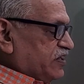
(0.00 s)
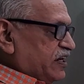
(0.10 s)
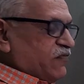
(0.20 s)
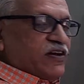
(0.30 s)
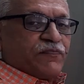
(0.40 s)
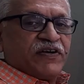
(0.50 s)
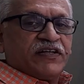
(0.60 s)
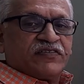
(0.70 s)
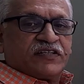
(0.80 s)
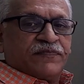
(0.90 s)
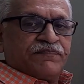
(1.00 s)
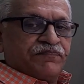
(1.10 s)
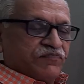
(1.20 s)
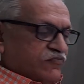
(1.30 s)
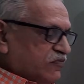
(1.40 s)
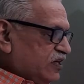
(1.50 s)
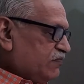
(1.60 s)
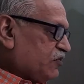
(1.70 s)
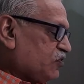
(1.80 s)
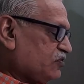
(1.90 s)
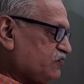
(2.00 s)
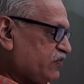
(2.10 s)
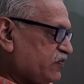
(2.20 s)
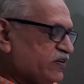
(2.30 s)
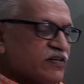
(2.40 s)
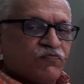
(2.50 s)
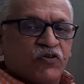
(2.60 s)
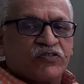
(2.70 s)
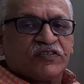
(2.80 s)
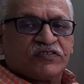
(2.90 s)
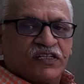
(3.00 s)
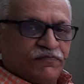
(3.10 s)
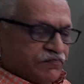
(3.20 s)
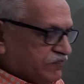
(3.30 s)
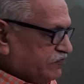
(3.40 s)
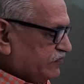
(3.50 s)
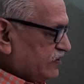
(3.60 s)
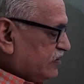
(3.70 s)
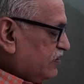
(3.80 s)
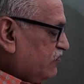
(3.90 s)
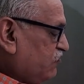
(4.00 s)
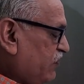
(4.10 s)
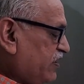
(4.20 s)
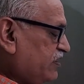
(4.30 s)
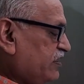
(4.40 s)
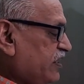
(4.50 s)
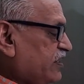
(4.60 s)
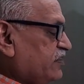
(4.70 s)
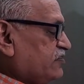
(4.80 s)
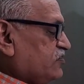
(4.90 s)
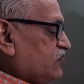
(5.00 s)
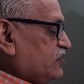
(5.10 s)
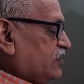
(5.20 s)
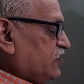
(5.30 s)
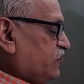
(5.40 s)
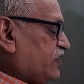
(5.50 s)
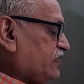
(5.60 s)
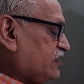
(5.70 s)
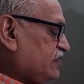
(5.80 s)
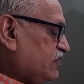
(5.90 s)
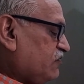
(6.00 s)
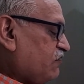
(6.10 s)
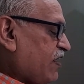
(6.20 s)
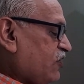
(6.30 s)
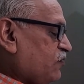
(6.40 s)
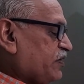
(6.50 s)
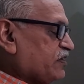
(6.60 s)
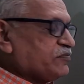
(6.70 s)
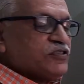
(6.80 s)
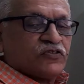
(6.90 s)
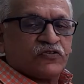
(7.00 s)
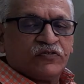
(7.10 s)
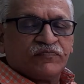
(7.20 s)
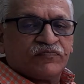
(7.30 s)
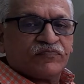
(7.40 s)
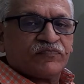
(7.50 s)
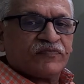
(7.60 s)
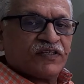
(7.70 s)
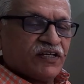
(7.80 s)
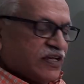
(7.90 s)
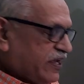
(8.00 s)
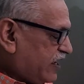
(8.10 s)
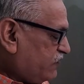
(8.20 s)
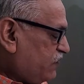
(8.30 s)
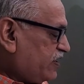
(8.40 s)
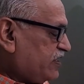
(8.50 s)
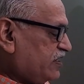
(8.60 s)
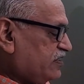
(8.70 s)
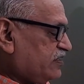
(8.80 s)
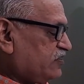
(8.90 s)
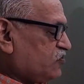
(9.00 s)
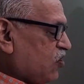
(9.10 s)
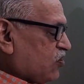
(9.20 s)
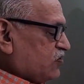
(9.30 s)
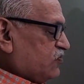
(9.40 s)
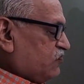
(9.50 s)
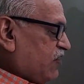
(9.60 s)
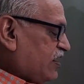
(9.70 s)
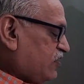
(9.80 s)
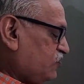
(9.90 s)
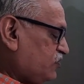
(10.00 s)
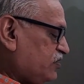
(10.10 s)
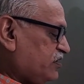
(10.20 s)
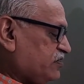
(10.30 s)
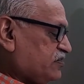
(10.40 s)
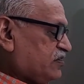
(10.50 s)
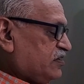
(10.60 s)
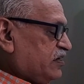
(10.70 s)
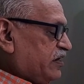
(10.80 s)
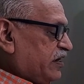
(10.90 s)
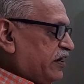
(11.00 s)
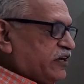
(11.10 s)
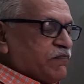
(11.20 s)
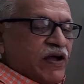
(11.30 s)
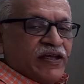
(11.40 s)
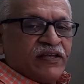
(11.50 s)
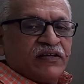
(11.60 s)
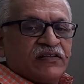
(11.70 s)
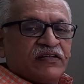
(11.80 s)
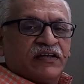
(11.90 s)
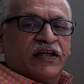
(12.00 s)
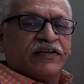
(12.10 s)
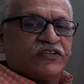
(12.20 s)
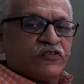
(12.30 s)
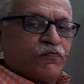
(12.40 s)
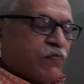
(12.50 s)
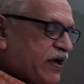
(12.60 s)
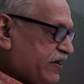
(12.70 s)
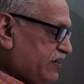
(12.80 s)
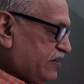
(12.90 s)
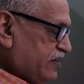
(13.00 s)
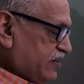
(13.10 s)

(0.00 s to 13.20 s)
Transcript: again I will repeat this step. because very important step. When n is even, value becomes 0, and when n is odd, value is 8 by n cube pi.